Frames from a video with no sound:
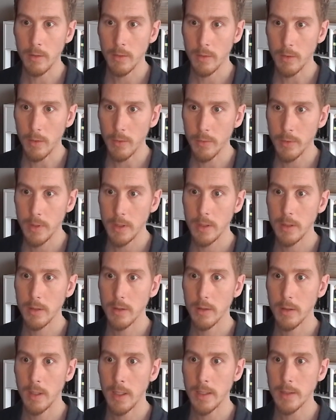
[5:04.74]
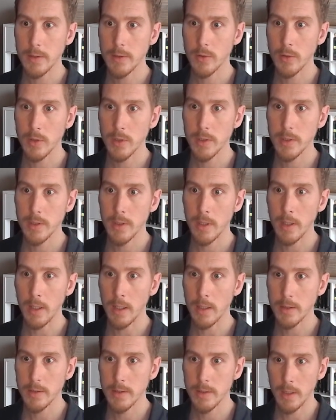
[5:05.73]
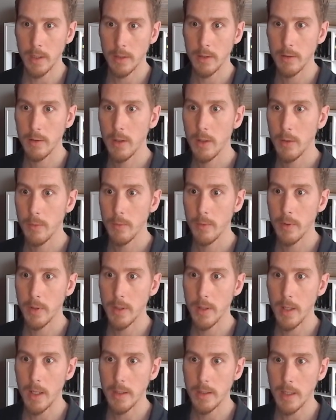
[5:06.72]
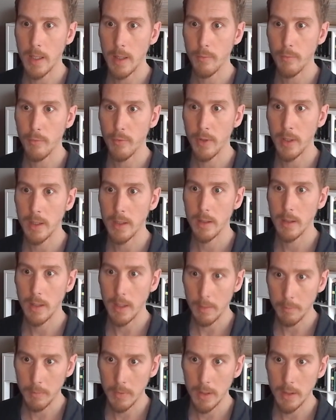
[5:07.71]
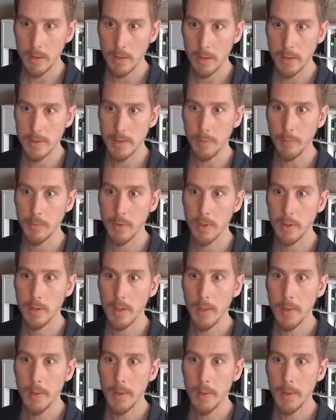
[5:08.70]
only answers that are sent within that time frame can be accepted.